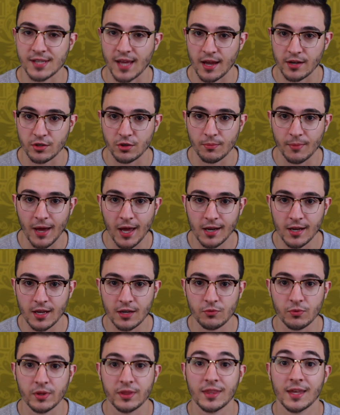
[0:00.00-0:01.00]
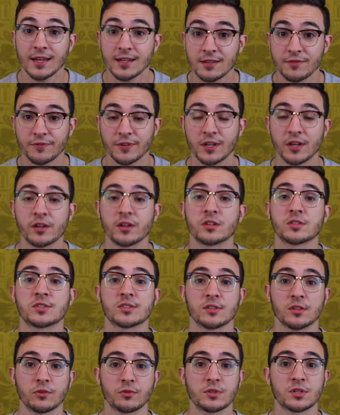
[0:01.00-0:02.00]
Sadio Mane when they defeated a
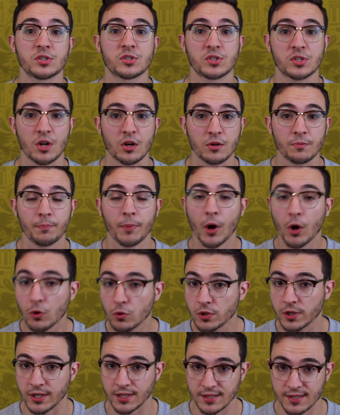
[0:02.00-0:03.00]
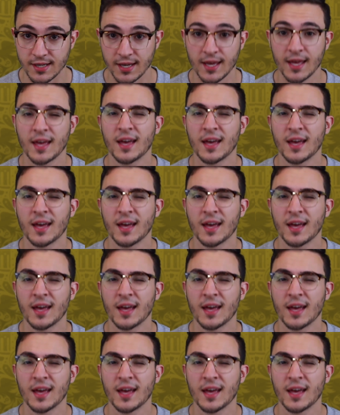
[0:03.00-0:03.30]
slow to start Poland.